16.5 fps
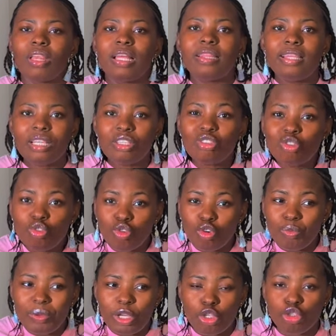this
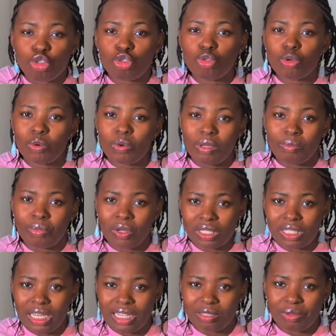group is so
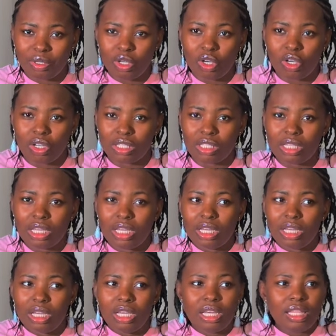important because
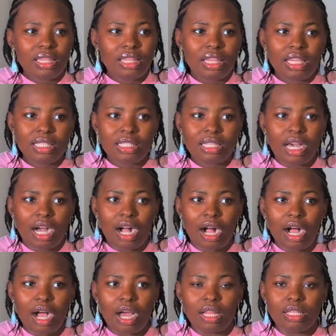this
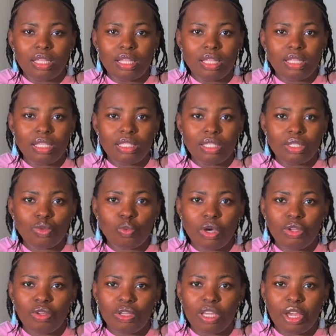is
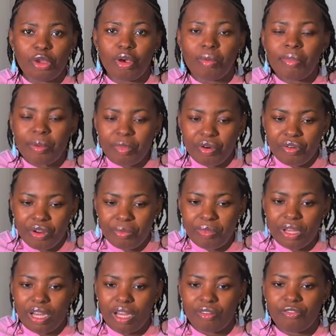what you get your
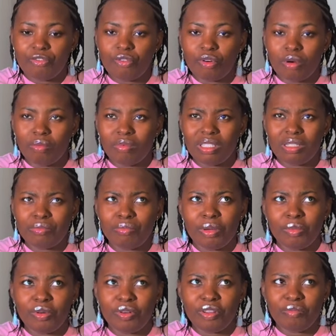memorabilia from. Is it
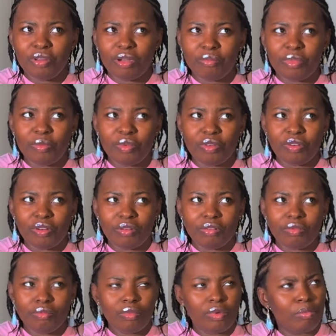memorabilia?
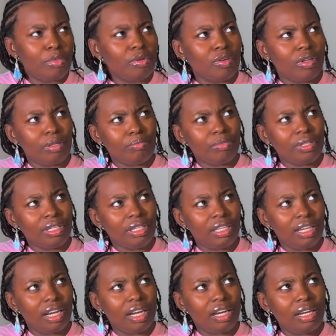
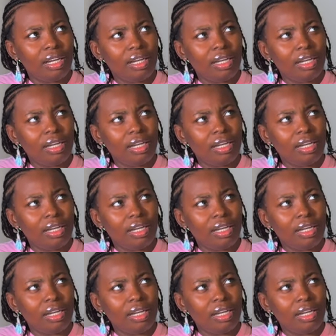Memorabilia.